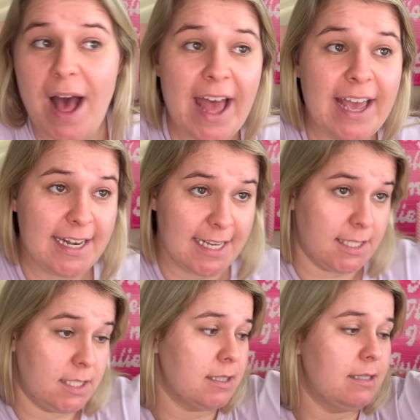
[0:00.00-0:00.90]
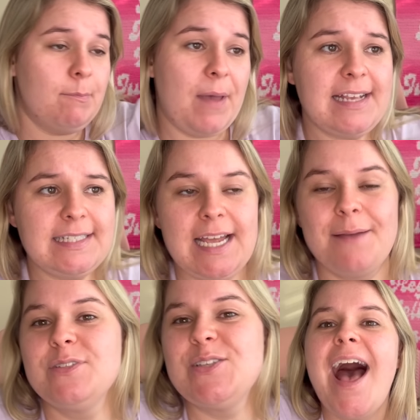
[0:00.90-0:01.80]
It is past
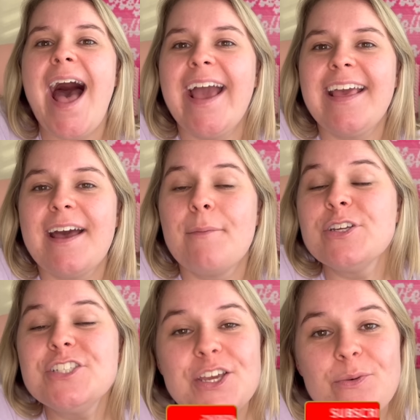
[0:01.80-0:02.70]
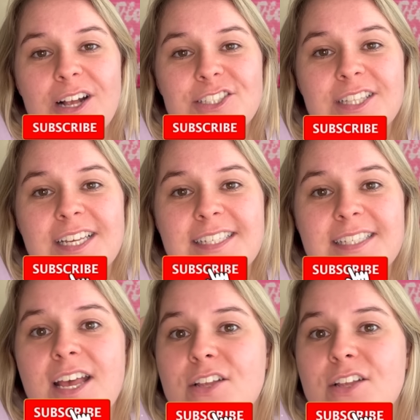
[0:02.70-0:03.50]
time. So I appreciate you watching this.